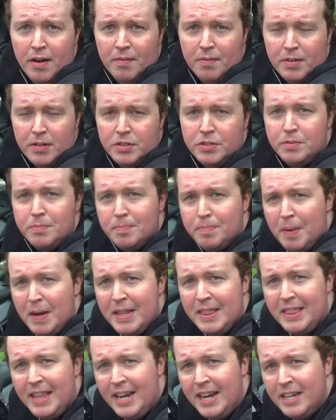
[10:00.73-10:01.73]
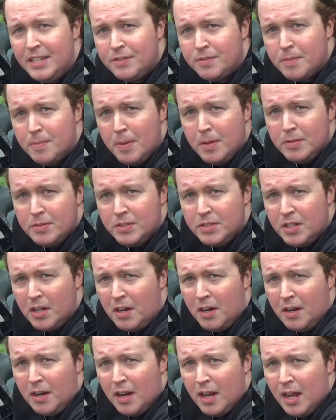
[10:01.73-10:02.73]
end version, but that has remote
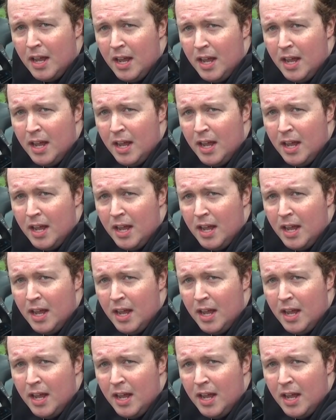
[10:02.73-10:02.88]
start.